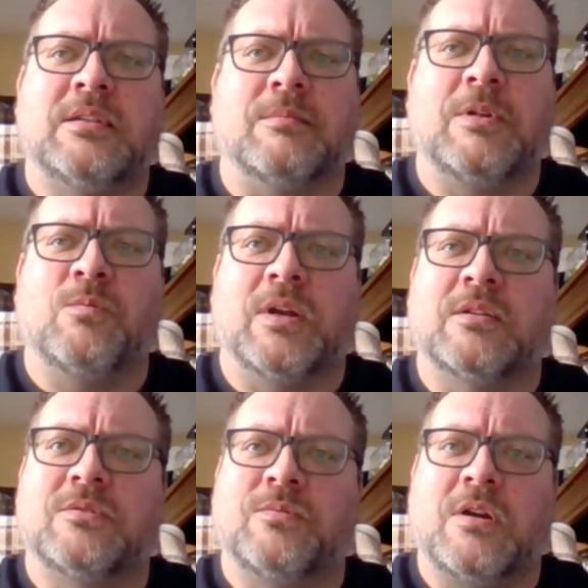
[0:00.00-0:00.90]
"Tell me
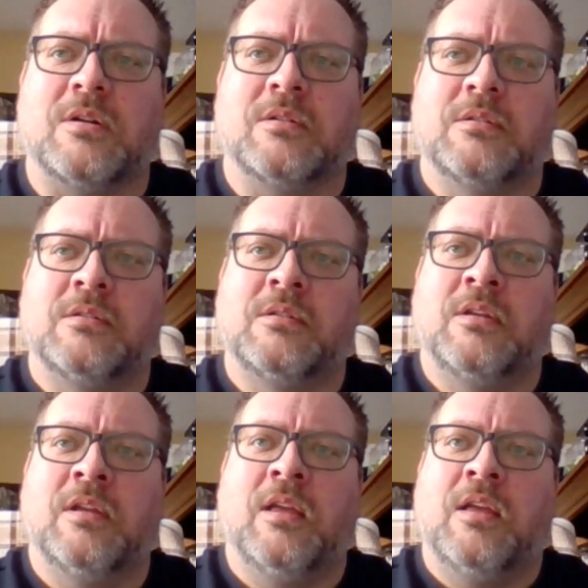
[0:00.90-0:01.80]
what is wrong."
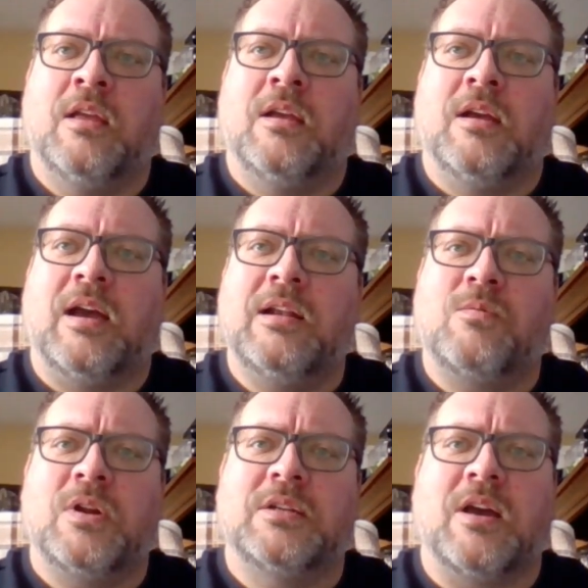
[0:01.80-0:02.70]
"I
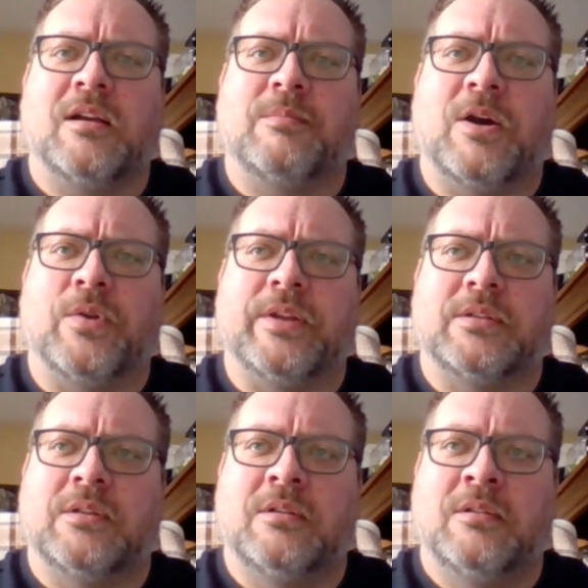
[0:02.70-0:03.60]
don't want to talk about
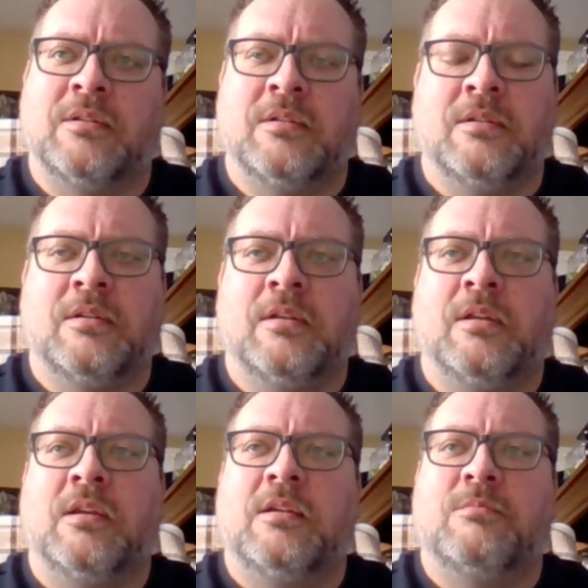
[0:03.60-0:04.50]
it."
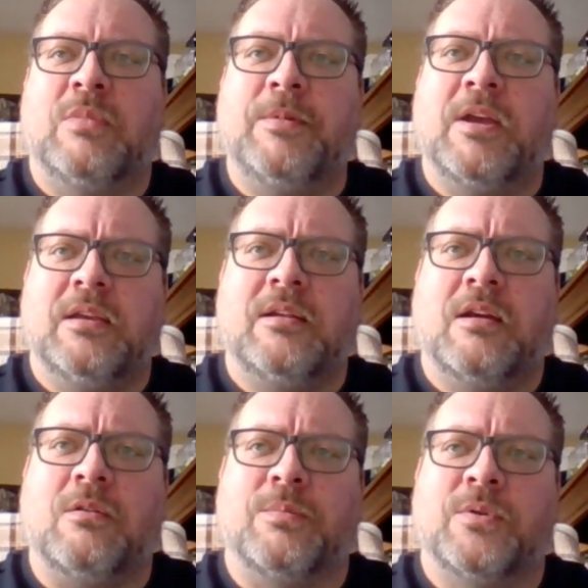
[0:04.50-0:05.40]
"Maybe I can
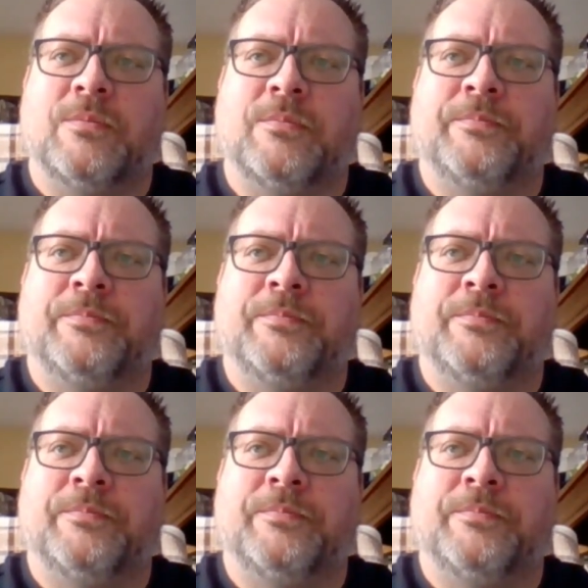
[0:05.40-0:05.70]
help."